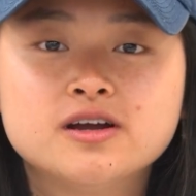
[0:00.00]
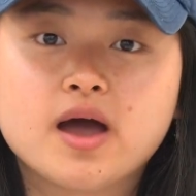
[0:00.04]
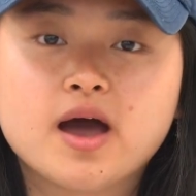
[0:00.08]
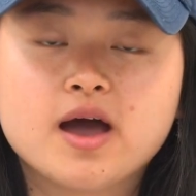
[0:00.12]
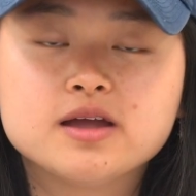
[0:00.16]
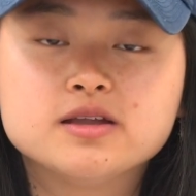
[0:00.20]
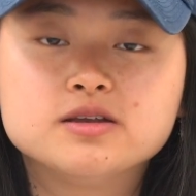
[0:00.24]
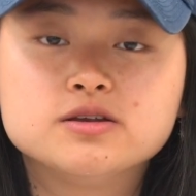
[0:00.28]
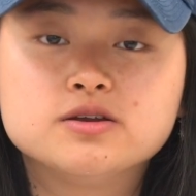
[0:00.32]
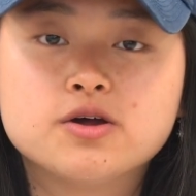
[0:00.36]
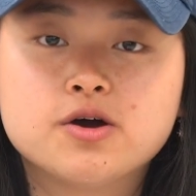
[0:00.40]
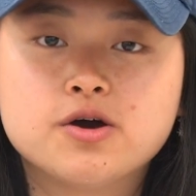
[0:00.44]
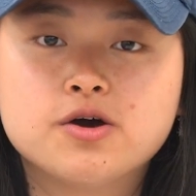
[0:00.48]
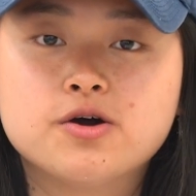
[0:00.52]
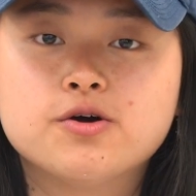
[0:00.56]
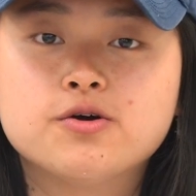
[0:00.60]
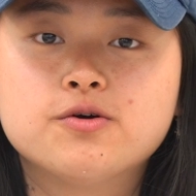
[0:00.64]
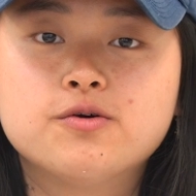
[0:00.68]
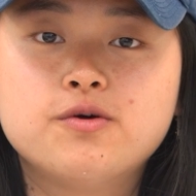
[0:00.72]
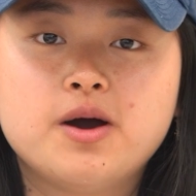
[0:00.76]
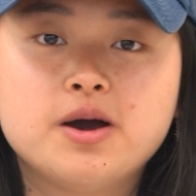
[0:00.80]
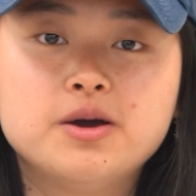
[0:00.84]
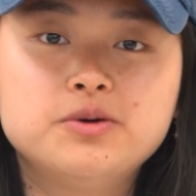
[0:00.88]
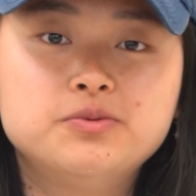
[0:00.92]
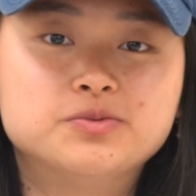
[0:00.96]
I
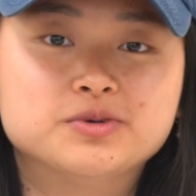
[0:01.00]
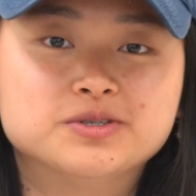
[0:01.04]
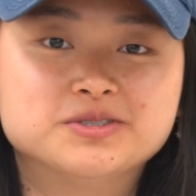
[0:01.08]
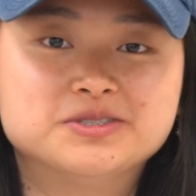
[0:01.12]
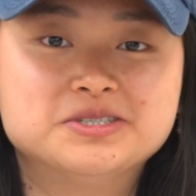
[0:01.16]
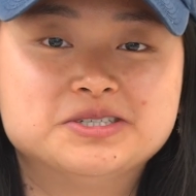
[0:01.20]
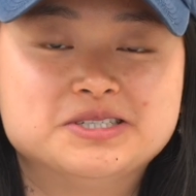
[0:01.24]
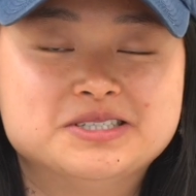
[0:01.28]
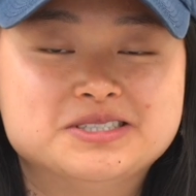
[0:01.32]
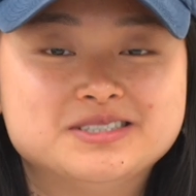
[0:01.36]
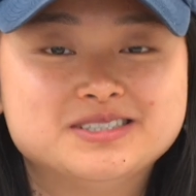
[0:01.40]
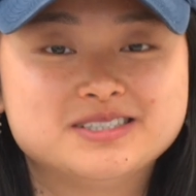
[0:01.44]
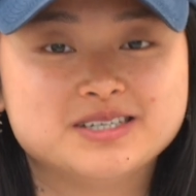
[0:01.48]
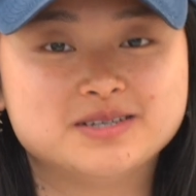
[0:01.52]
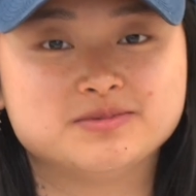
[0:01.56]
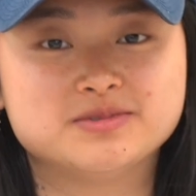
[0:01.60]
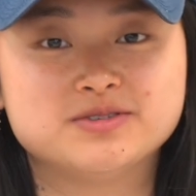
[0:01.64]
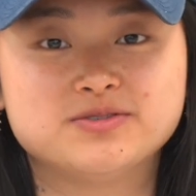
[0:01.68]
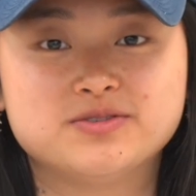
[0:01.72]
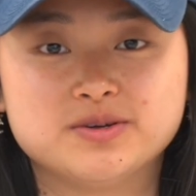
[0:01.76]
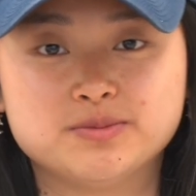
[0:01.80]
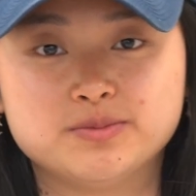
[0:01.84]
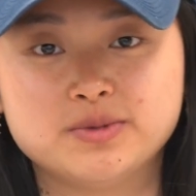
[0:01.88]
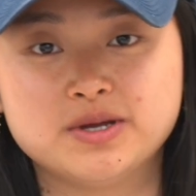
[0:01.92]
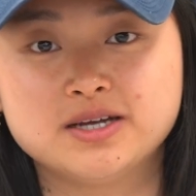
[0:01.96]
know I wasn't in
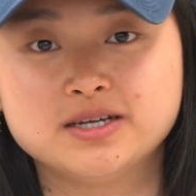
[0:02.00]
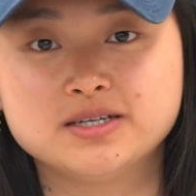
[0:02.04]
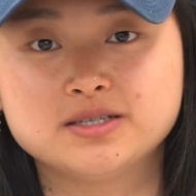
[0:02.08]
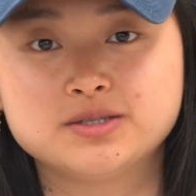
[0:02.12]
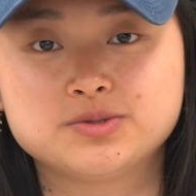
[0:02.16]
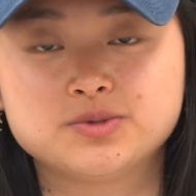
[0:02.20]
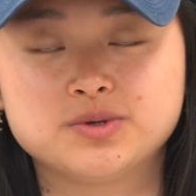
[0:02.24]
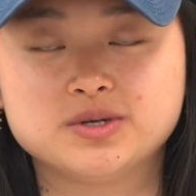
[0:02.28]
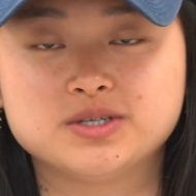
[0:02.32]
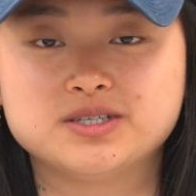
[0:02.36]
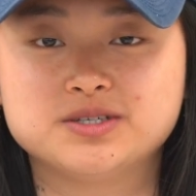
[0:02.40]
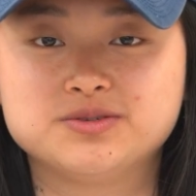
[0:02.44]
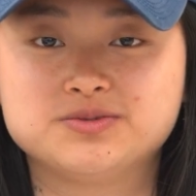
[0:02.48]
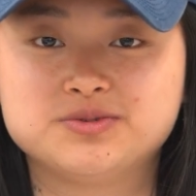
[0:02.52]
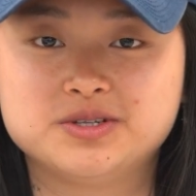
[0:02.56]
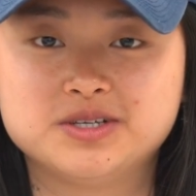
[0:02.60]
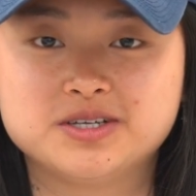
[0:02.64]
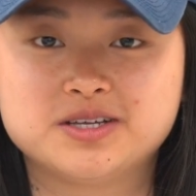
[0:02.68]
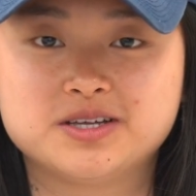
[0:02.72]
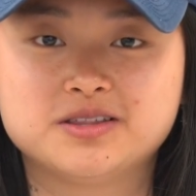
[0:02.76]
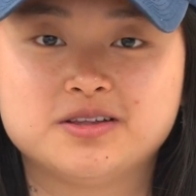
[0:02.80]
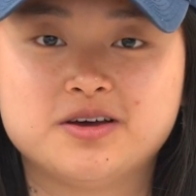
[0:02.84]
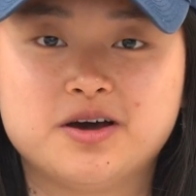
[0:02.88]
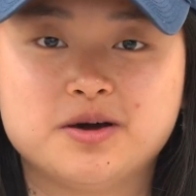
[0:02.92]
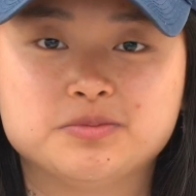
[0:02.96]
Sam's fam head, so I didn't
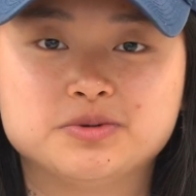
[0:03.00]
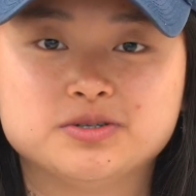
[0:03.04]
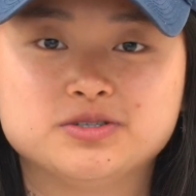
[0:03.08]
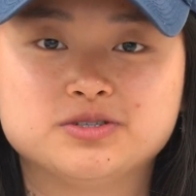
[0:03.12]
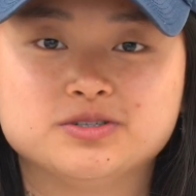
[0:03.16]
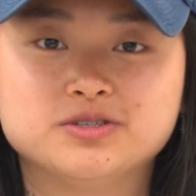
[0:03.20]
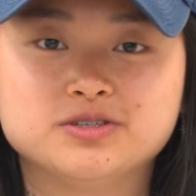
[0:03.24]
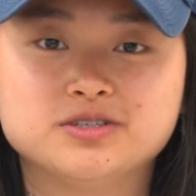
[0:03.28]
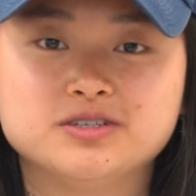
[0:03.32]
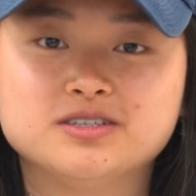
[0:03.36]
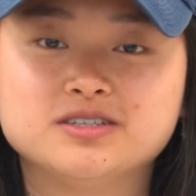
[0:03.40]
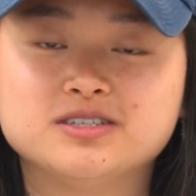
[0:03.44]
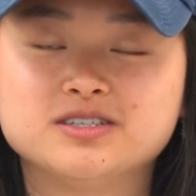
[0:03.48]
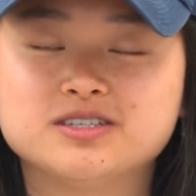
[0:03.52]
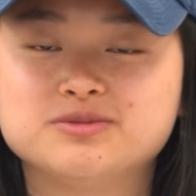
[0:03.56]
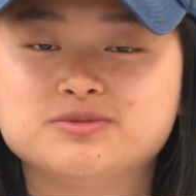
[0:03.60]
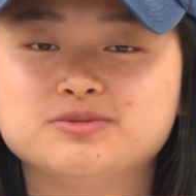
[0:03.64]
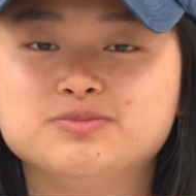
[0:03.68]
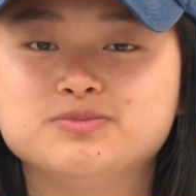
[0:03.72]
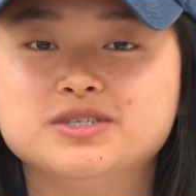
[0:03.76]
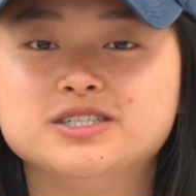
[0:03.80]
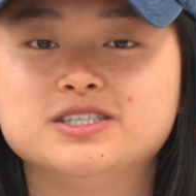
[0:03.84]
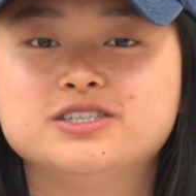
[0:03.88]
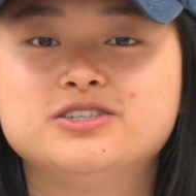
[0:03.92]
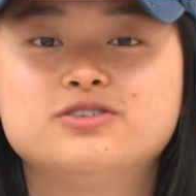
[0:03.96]
really get the opportunity
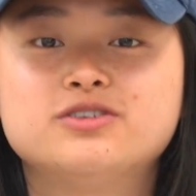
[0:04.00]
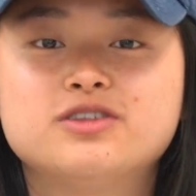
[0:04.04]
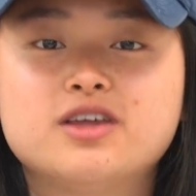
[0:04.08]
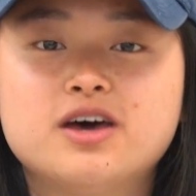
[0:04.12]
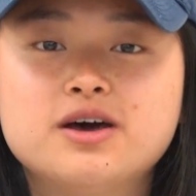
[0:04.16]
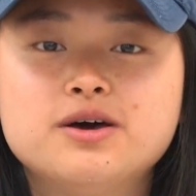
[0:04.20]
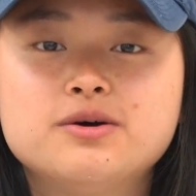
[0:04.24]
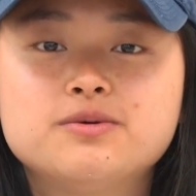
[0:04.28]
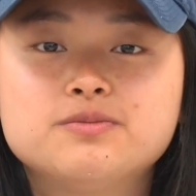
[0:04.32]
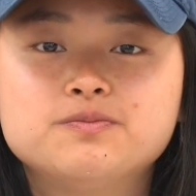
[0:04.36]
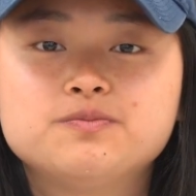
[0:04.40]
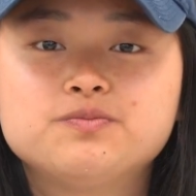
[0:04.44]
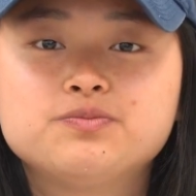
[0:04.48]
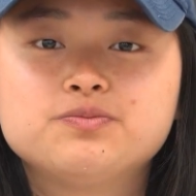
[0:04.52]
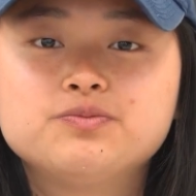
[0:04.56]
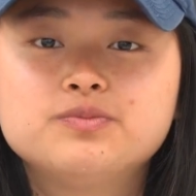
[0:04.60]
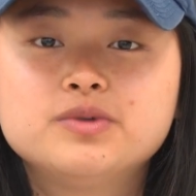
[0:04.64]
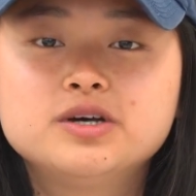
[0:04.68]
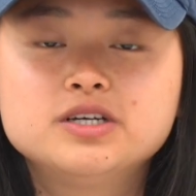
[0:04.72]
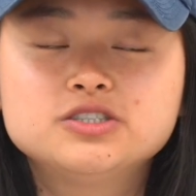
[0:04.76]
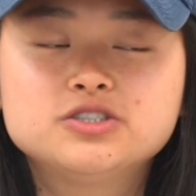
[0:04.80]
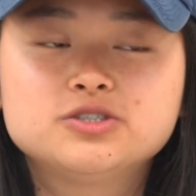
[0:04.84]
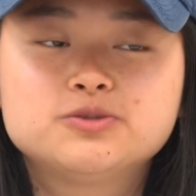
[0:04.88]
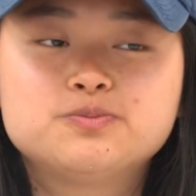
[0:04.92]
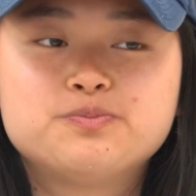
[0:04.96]
to meet you that
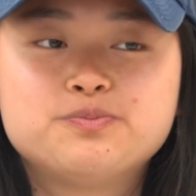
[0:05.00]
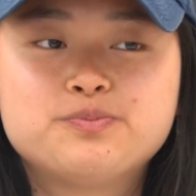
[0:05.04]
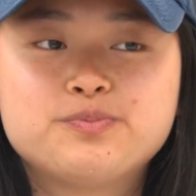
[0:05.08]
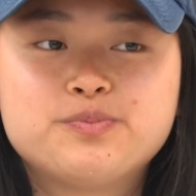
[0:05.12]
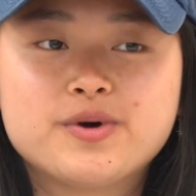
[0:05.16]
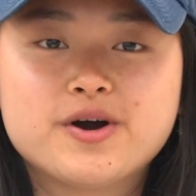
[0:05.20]
much,